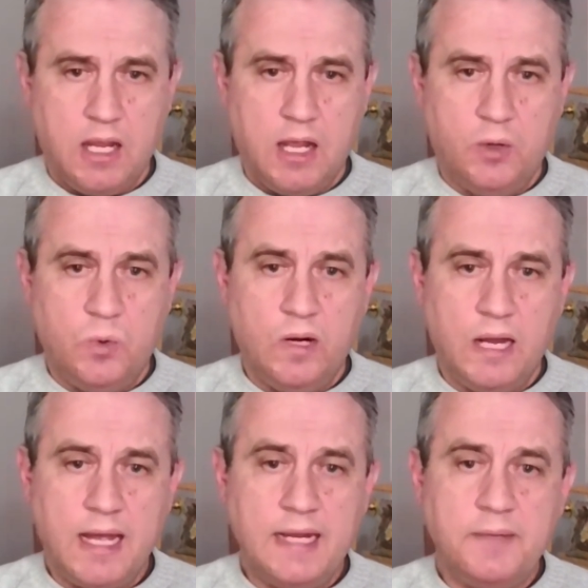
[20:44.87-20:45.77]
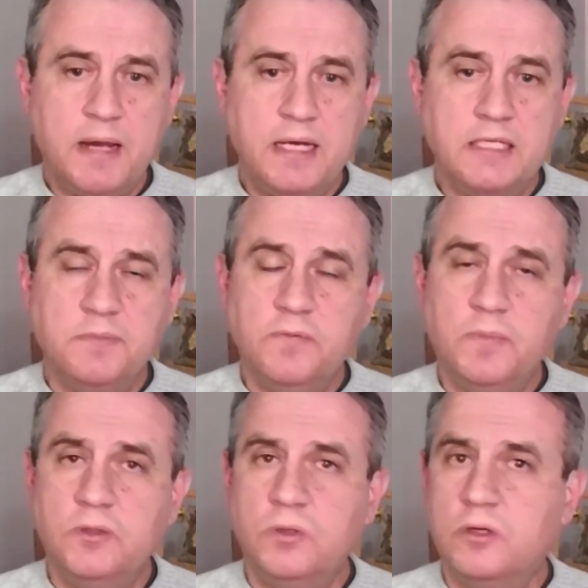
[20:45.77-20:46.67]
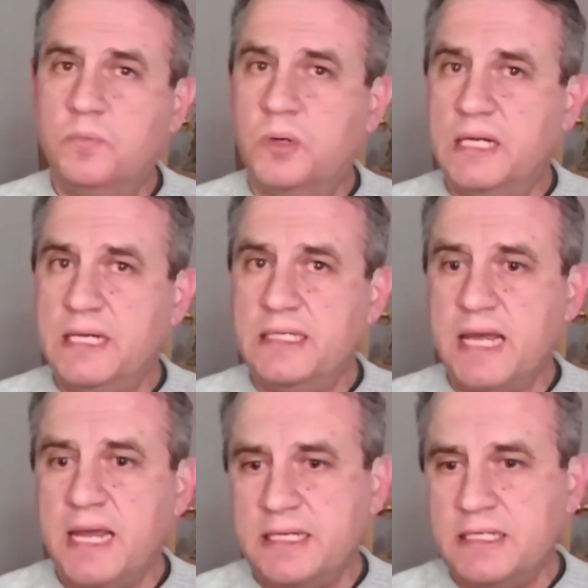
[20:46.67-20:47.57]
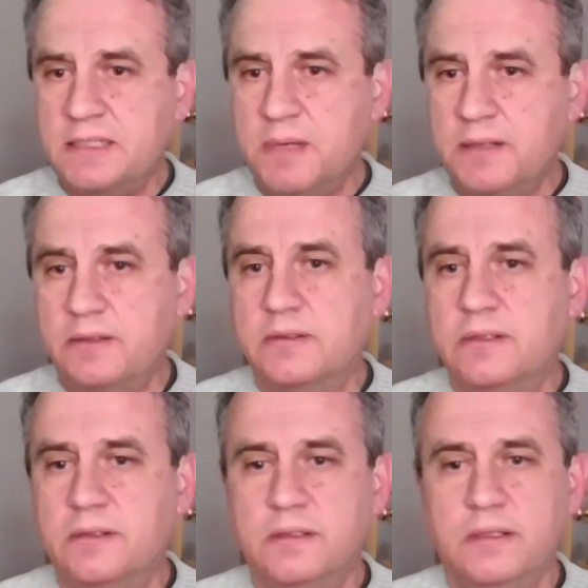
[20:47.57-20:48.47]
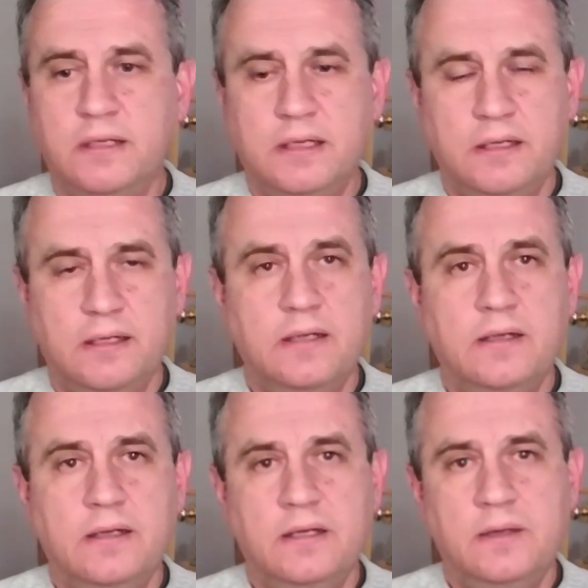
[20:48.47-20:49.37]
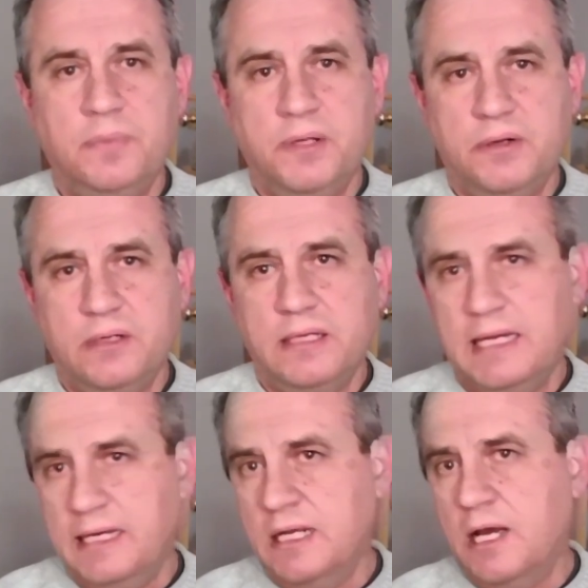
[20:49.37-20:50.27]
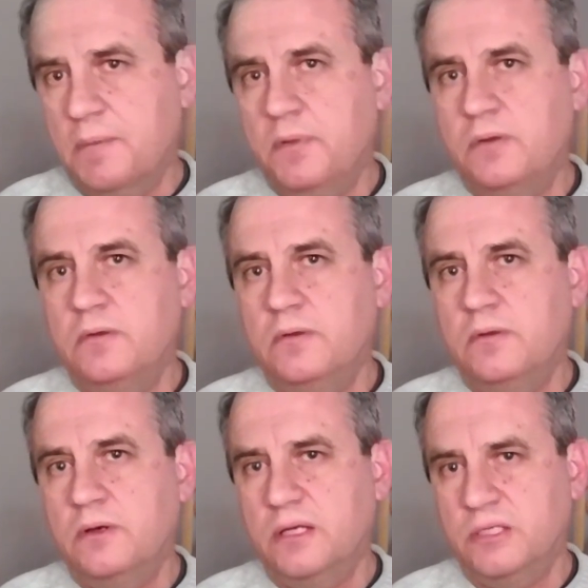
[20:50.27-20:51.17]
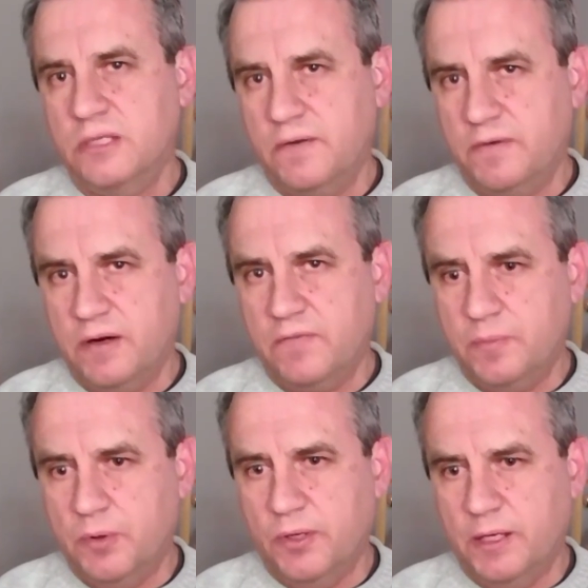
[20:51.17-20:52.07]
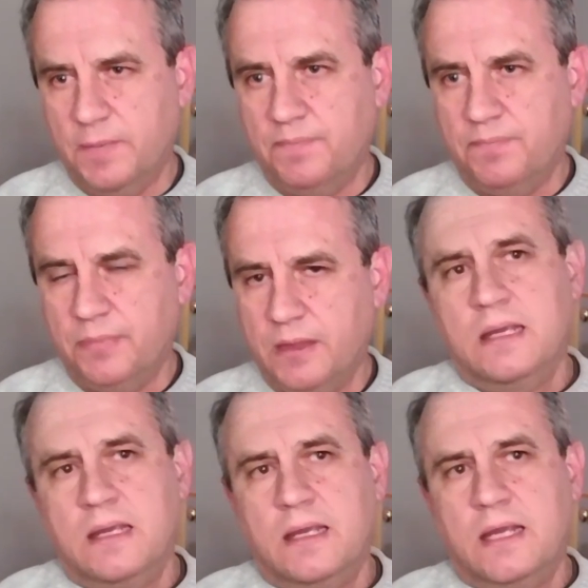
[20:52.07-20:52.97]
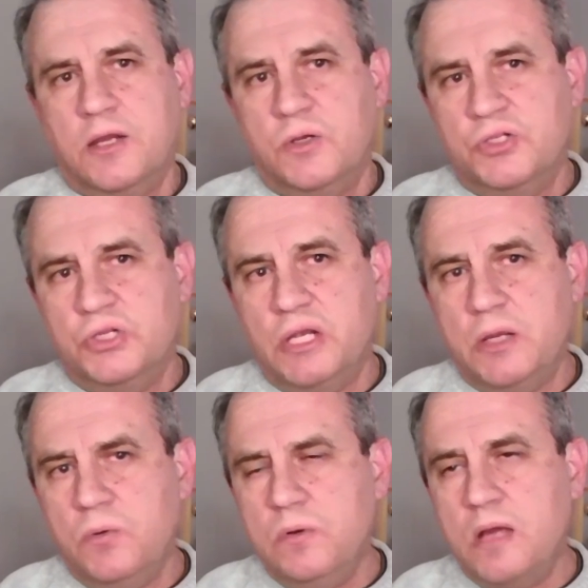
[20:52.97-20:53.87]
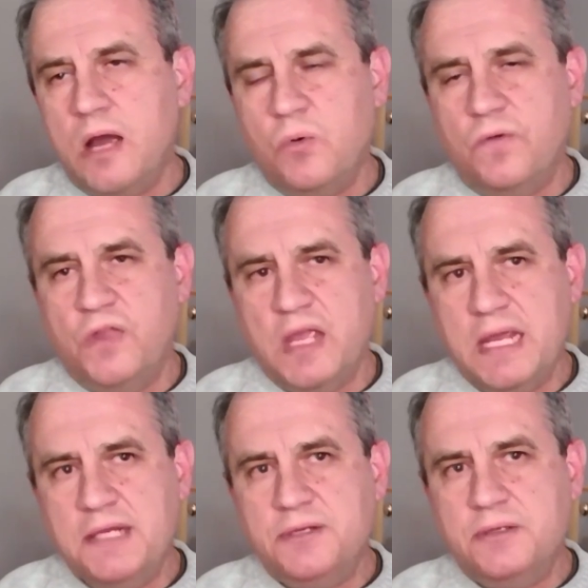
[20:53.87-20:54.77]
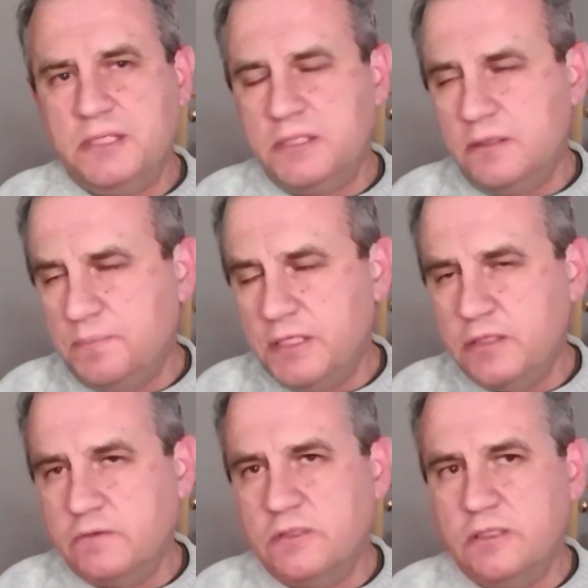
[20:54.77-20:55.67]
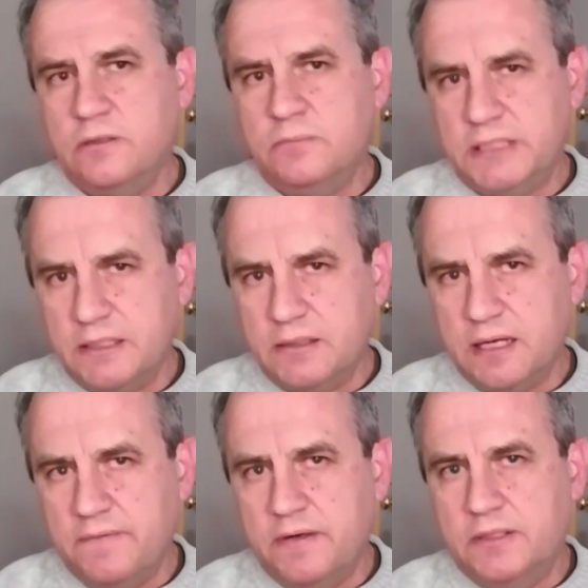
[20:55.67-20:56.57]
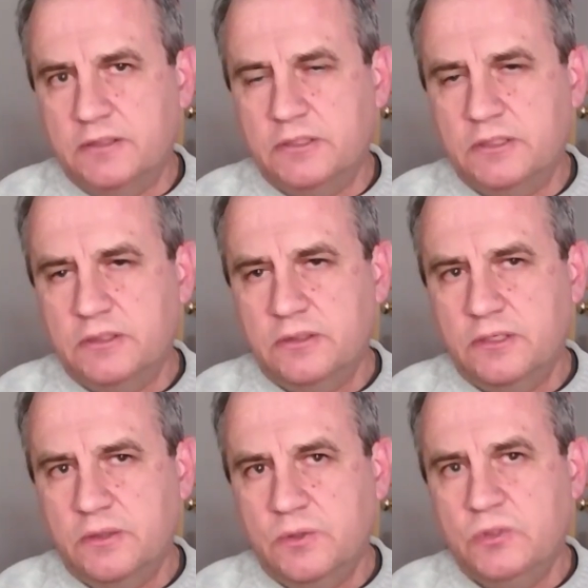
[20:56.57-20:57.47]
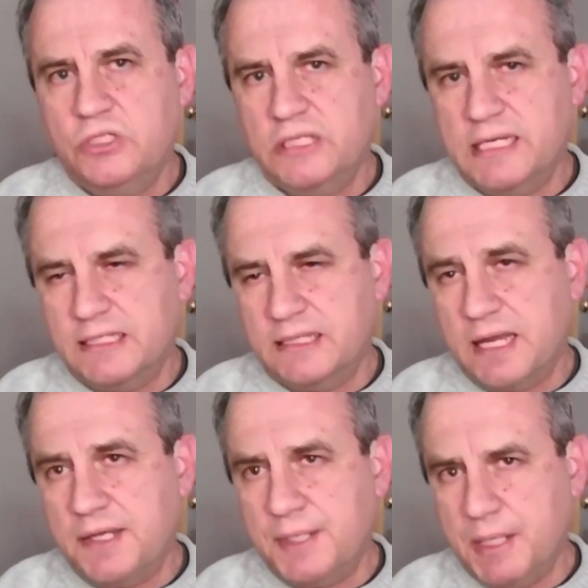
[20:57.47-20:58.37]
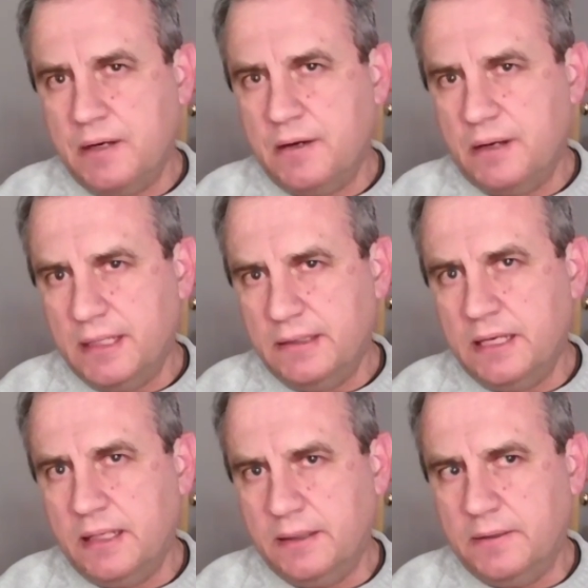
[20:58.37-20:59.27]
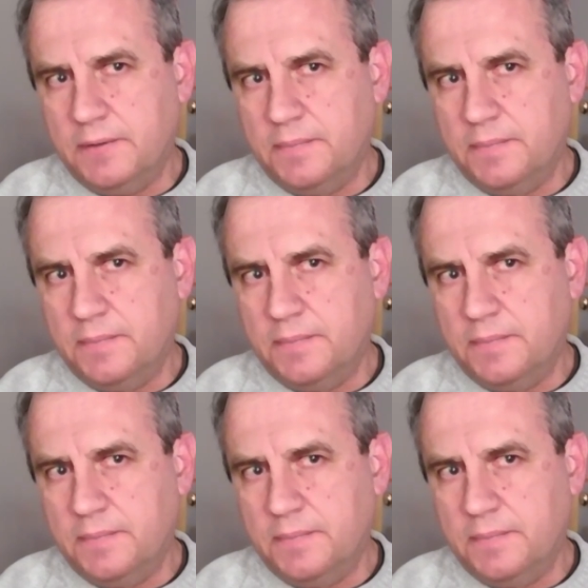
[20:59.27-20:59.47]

and who lied about his movement to the police and his mother in a period leading up to the discovery of the body. Can you see how with each additional piece of circumstantial evidence, the noose just gets tighter and tighter?